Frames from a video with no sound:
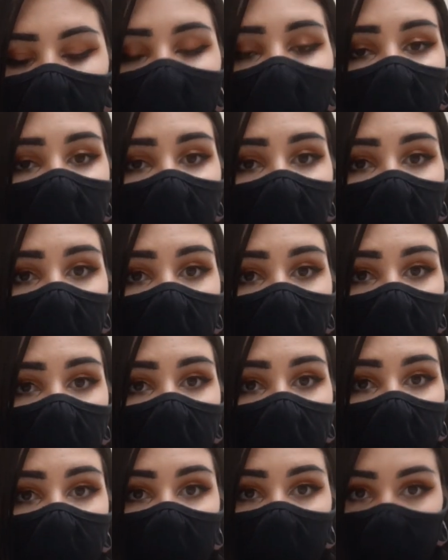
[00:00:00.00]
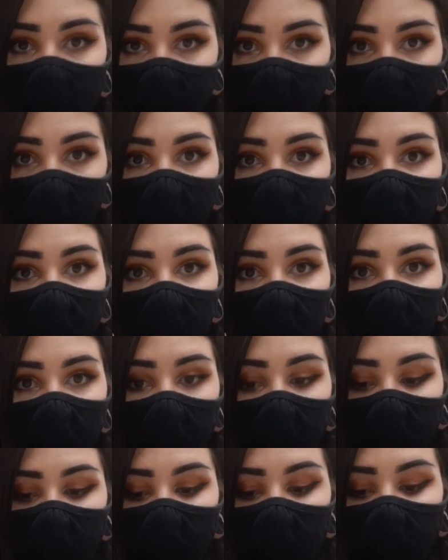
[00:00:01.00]
not single use, isn't disposed after
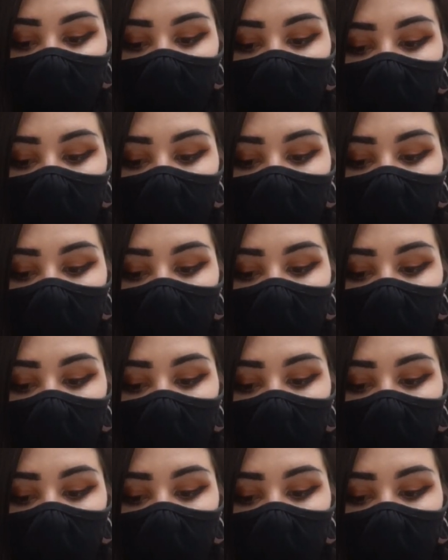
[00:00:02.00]
one use,